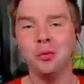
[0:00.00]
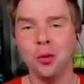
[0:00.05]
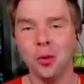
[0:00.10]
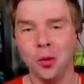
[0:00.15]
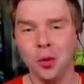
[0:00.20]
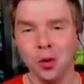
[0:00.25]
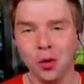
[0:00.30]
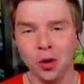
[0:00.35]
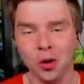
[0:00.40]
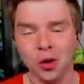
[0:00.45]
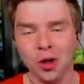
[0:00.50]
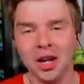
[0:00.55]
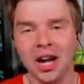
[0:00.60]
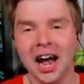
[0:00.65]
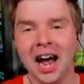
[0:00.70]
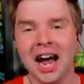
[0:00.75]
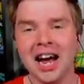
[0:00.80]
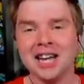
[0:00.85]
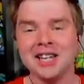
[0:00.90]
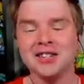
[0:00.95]

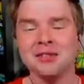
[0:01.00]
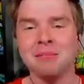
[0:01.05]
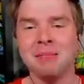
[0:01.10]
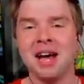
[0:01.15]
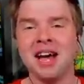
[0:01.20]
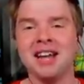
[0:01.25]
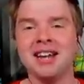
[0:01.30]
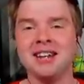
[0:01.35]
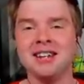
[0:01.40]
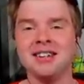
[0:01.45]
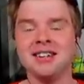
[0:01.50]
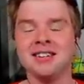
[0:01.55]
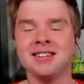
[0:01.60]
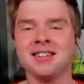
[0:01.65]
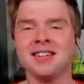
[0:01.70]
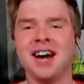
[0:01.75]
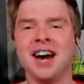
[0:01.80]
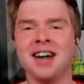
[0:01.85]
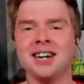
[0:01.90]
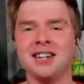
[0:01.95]
rule has been
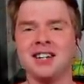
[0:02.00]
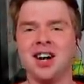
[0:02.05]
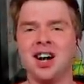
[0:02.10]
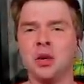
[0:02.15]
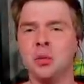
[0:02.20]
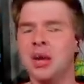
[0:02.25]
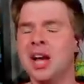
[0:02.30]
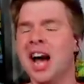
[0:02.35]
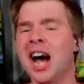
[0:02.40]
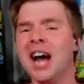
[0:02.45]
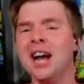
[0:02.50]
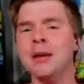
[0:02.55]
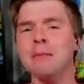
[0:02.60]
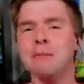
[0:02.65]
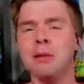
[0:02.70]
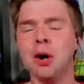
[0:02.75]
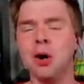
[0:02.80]
decided on. We had a